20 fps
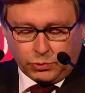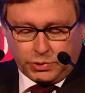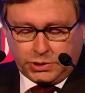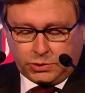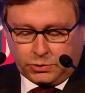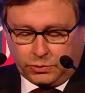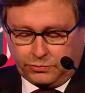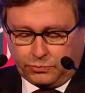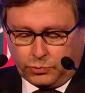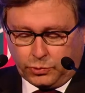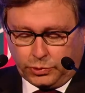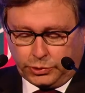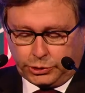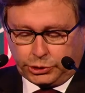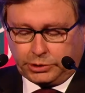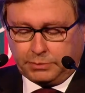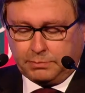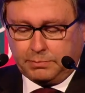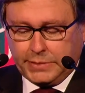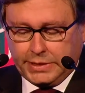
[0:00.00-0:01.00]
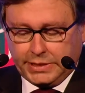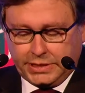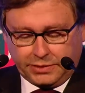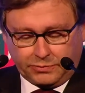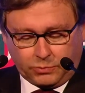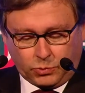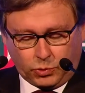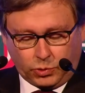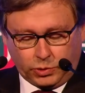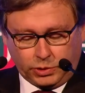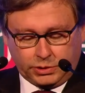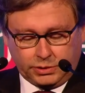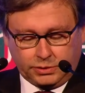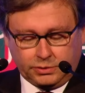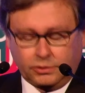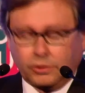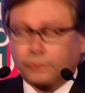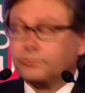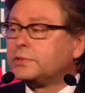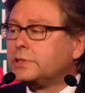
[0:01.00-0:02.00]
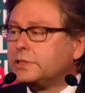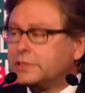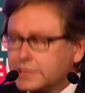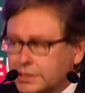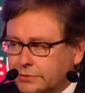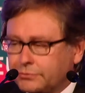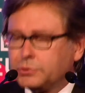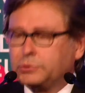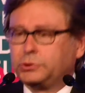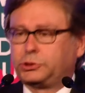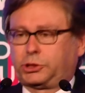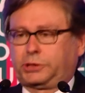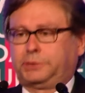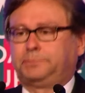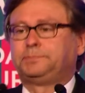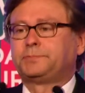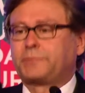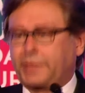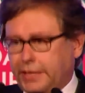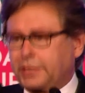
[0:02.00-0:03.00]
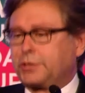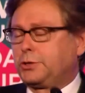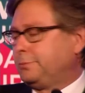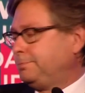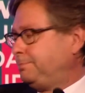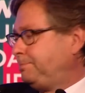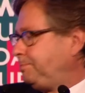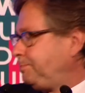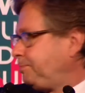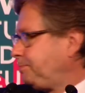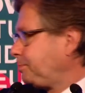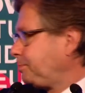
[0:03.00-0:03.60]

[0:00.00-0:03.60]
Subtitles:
a fully converged media world of the near future. Thank you.